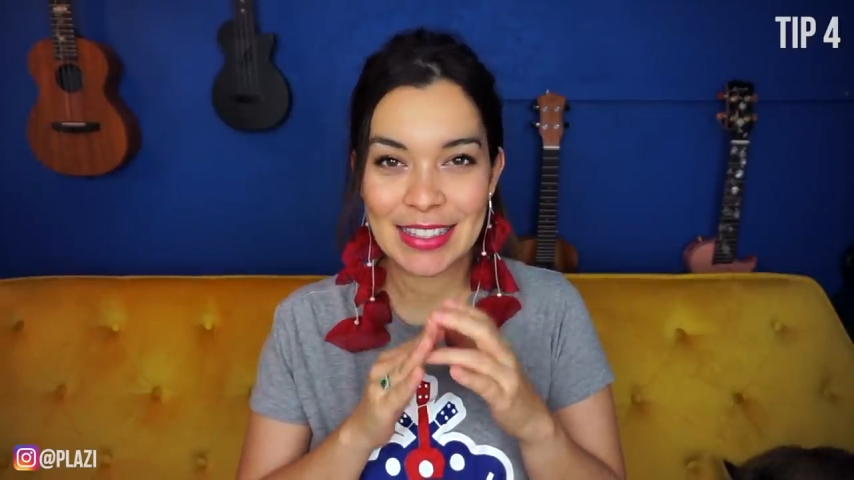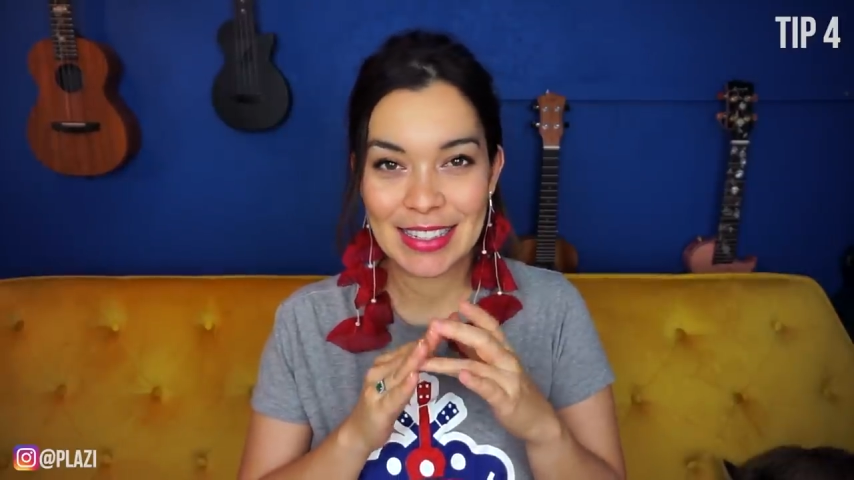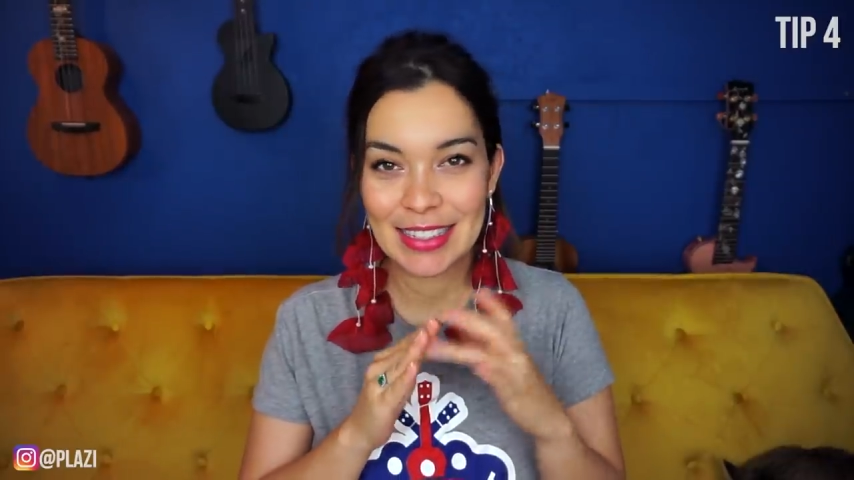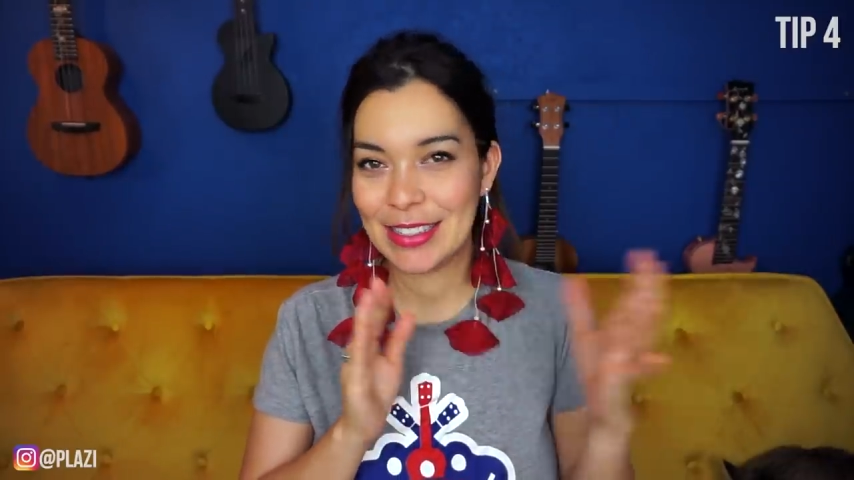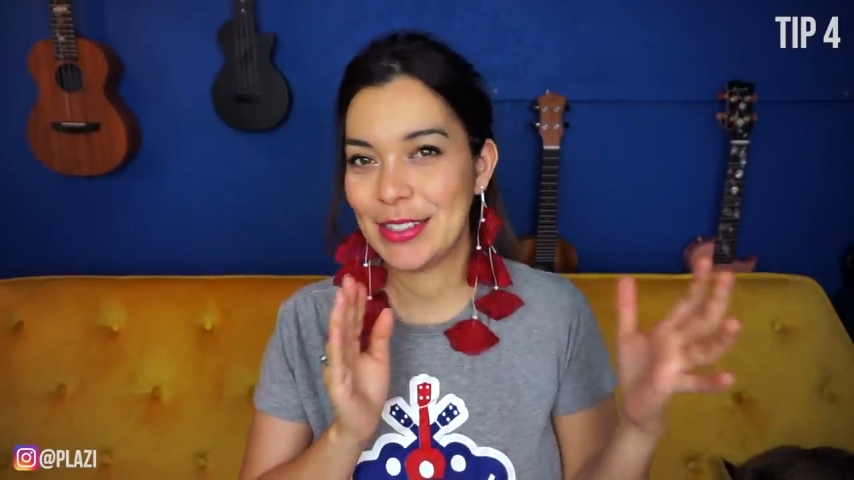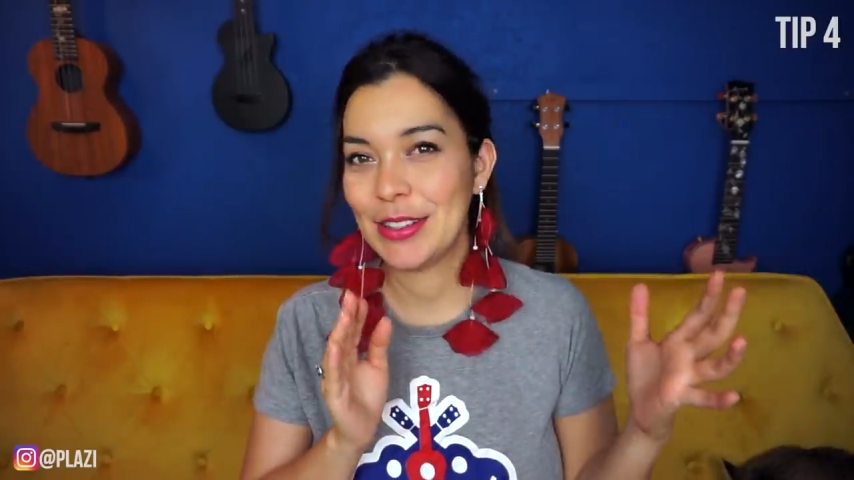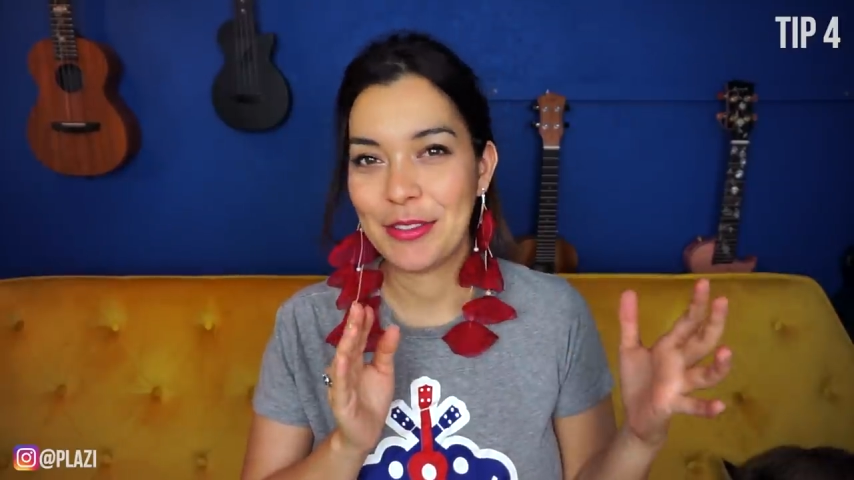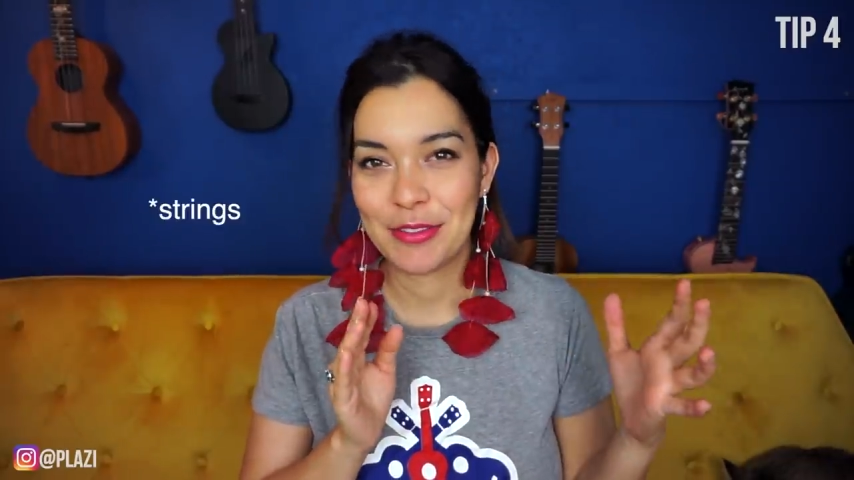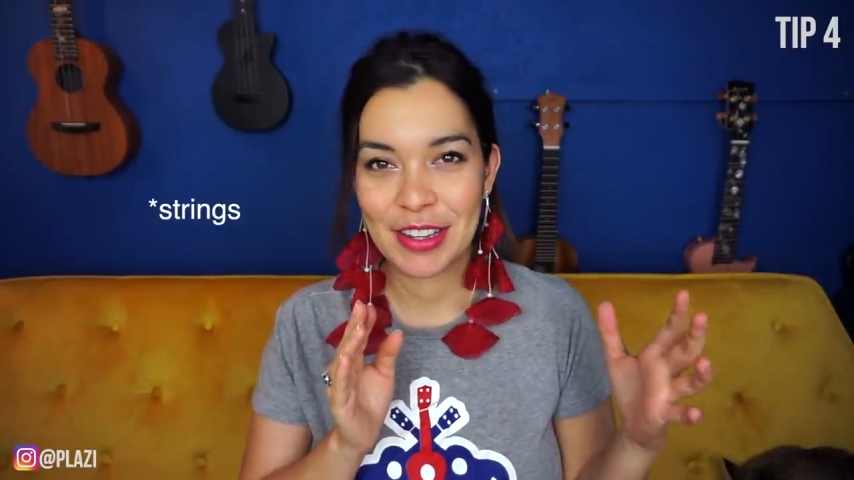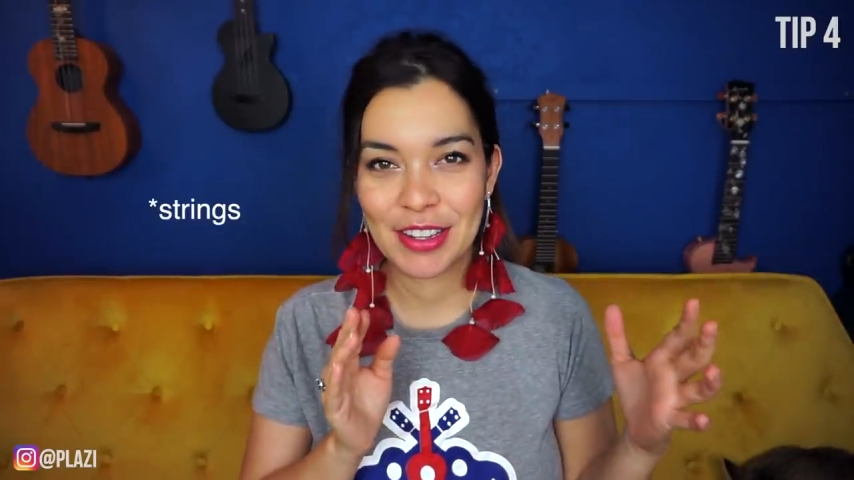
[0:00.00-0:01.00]
stick to
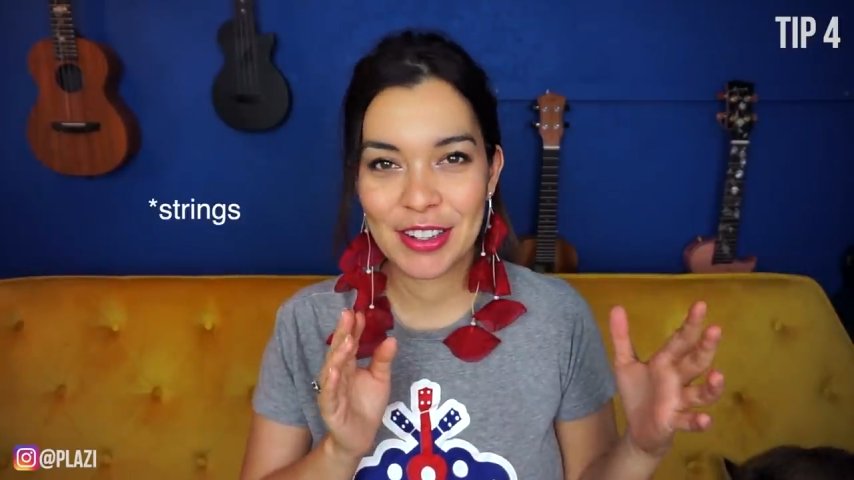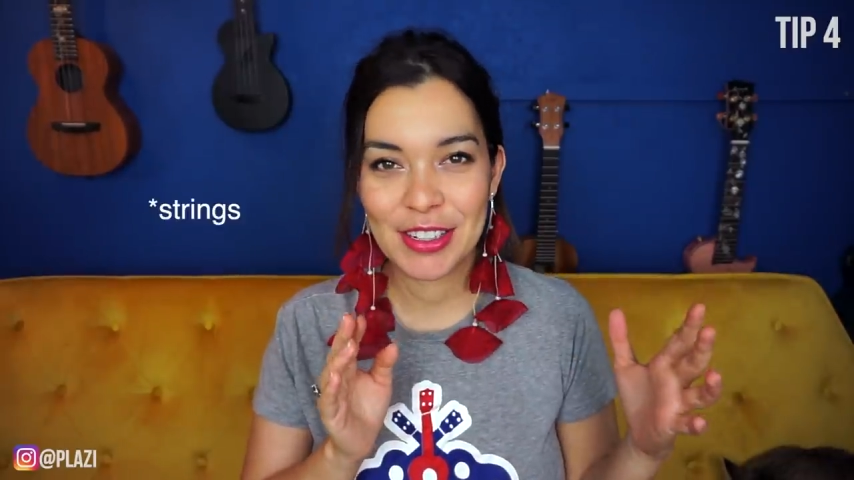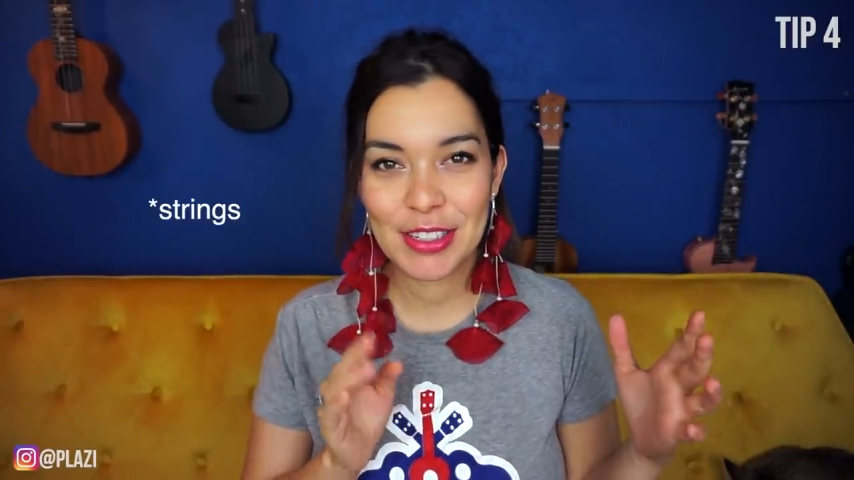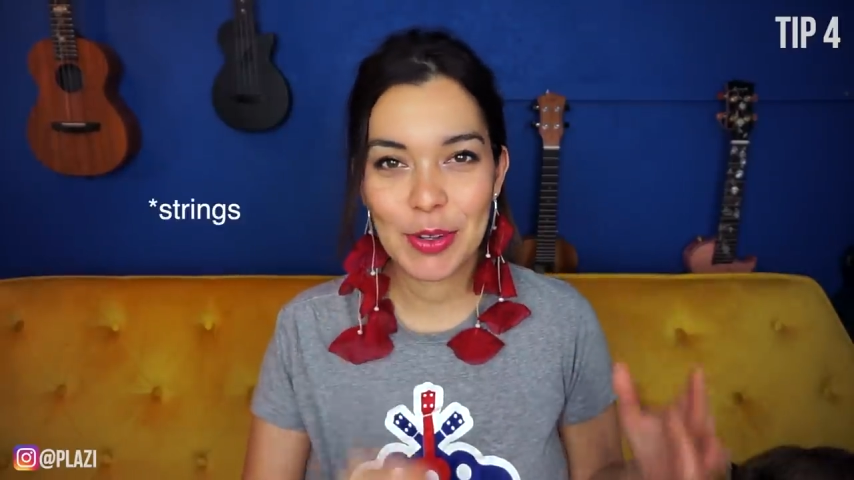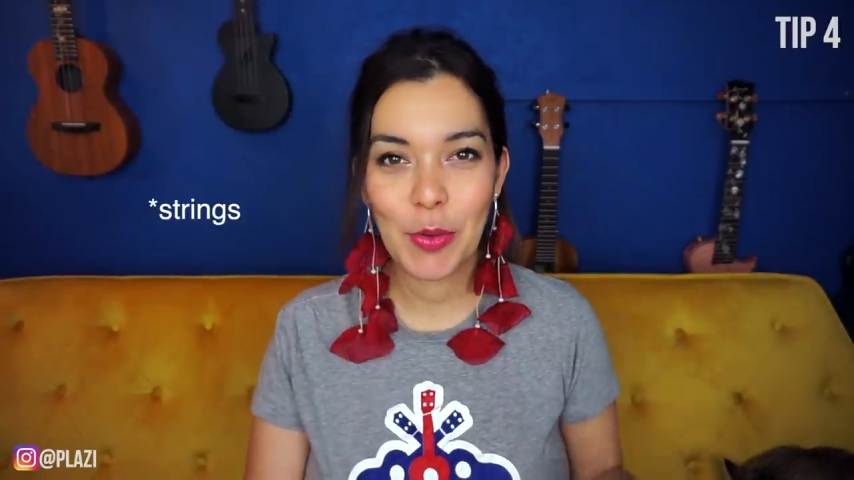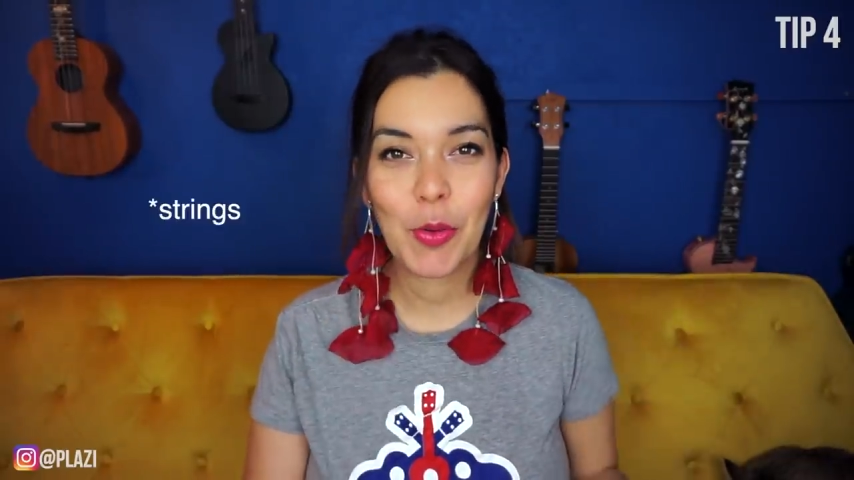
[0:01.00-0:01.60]
the fingers